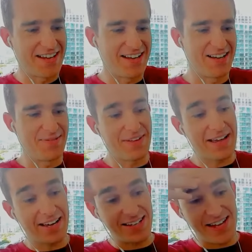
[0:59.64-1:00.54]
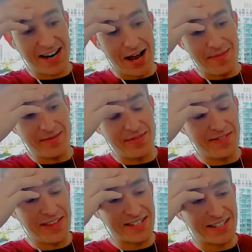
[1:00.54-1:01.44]
Um, like I said, I mean,
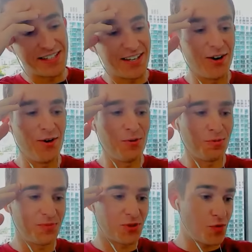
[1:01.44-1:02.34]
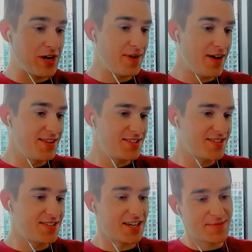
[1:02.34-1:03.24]
this could go three months,
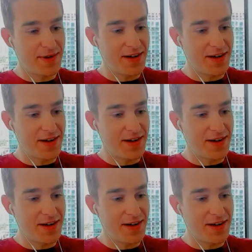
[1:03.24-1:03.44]
six